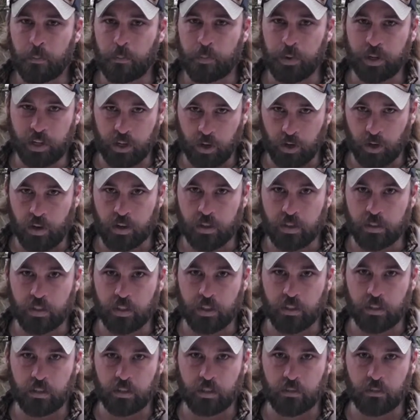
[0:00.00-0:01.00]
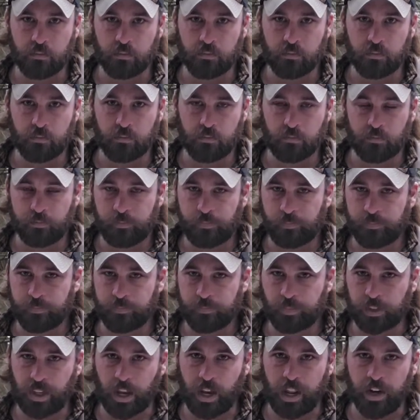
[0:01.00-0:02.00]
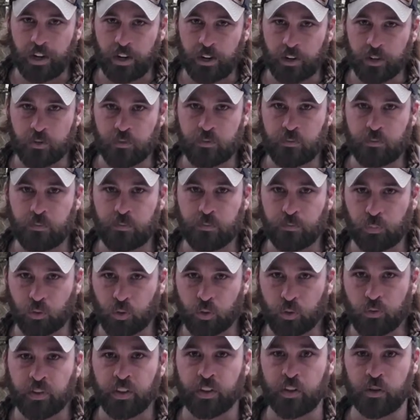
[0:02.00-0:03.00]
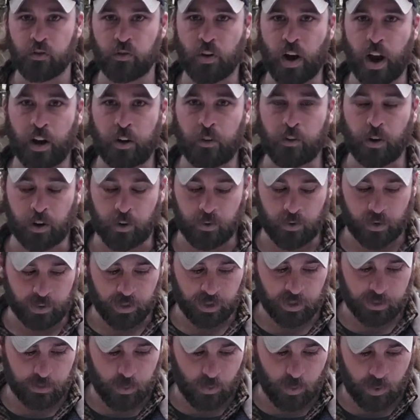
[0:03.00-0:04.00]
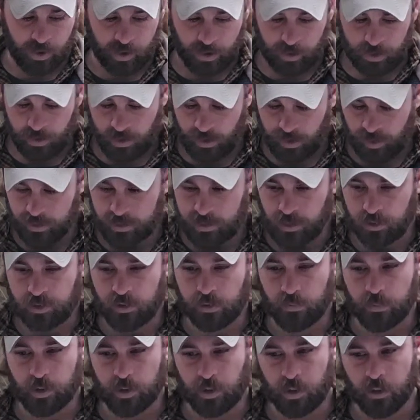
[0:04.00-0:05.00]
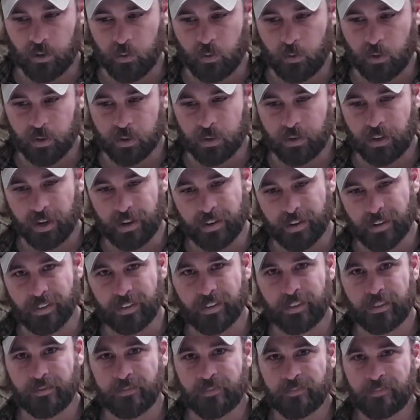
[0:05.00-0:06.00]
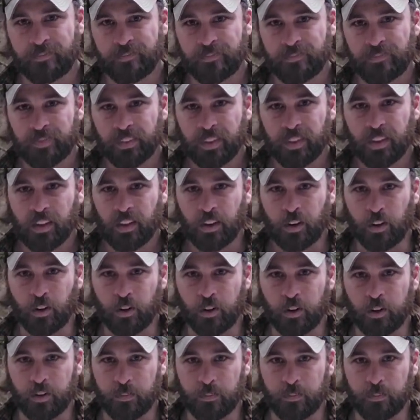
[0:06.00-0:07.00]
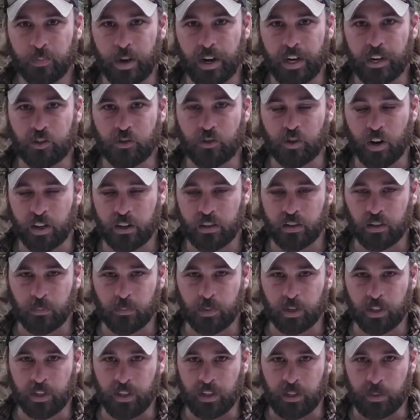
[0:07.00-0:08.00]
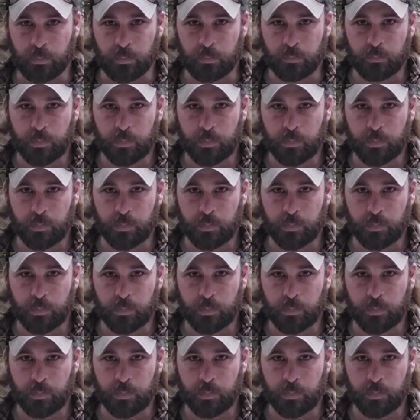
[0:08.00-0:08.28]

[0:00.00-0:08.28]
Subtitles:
because it's got a good proven track record at this point, and until some of the other ones kind of earn my trust, I'm going to keep